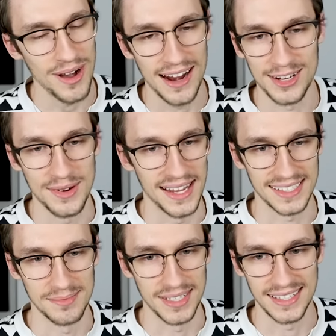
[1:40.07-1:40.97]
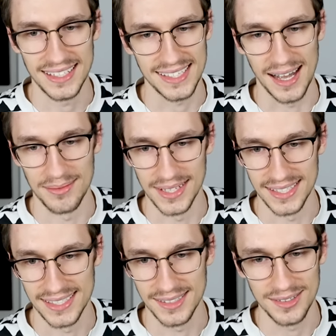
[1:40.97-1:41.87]
Why are you asking me? It's
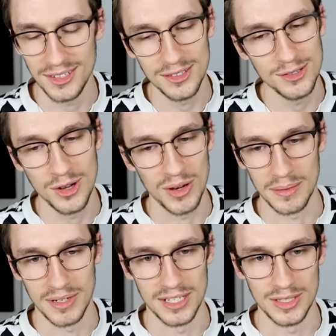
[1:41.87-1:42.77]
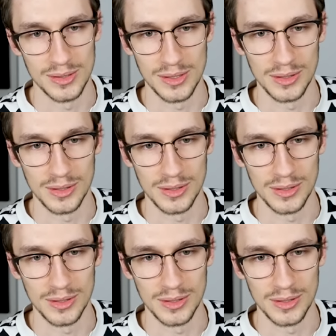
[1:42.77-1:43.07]
obvious. You know what I'm gonna do,